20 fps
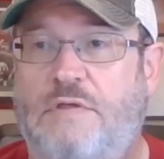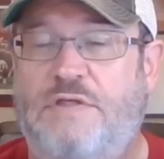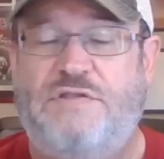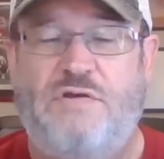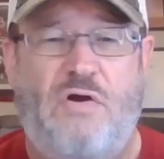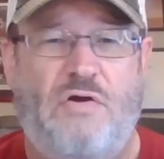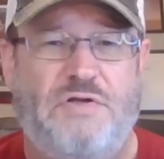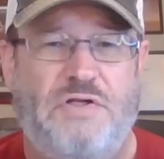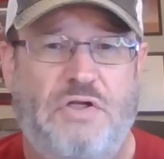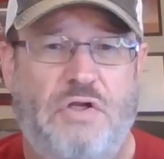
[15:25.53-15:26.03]
It's
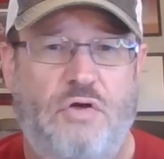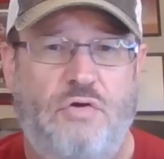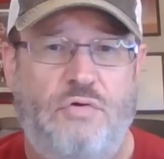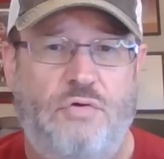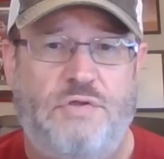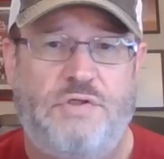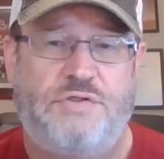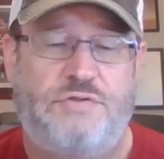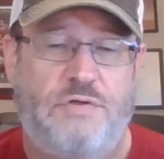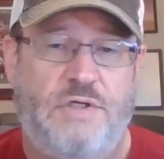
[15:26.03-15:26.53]
hard to know
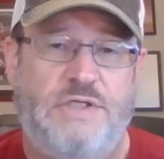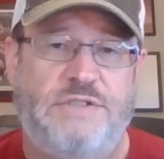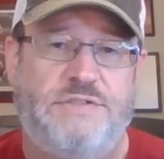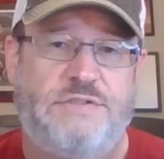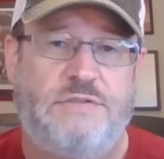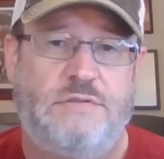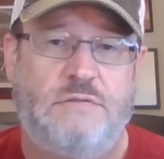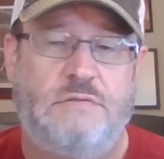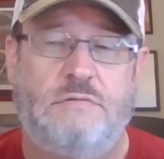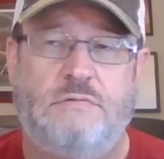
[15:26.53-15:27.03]
who to
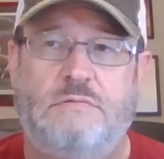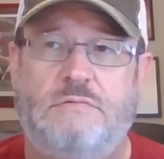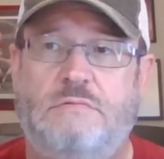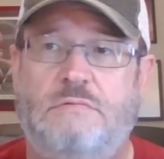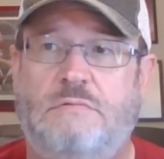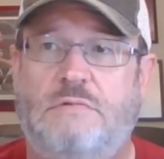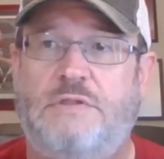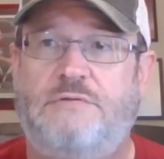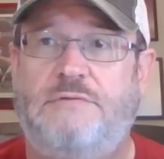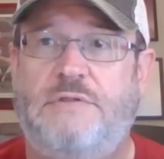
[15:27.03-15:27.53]
trust.
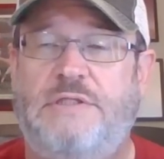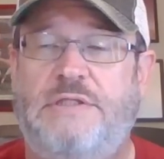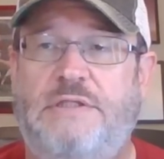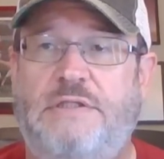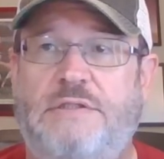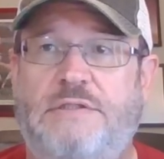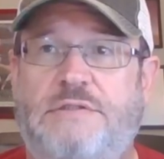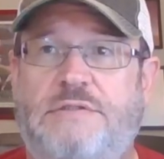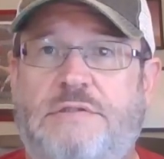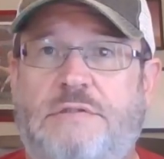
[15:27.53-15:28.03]
It really
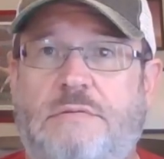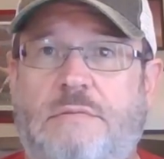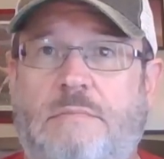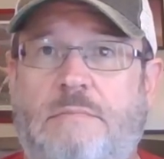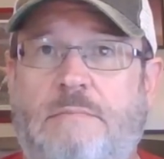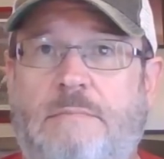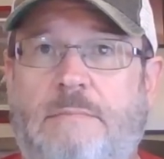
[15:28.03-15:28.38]
is.